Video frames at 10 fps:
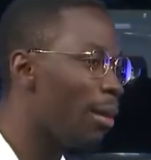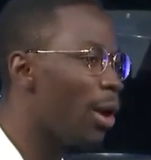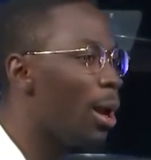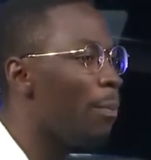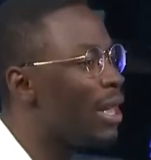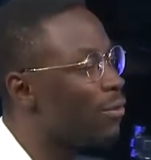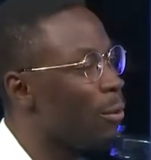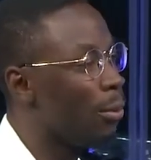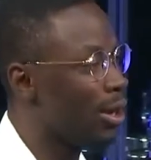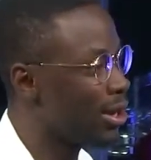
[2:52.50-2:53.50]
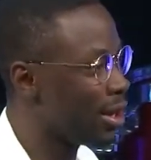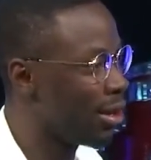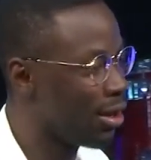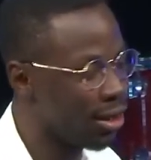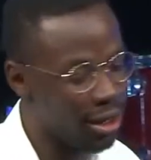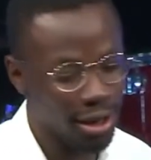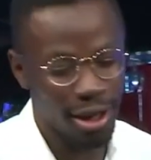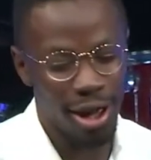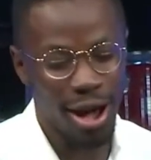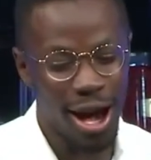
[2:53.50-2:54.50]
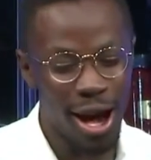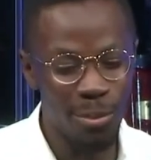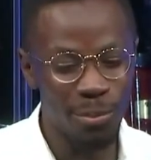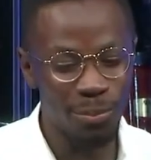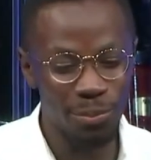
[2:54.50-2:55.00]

not a peaceful person. Um,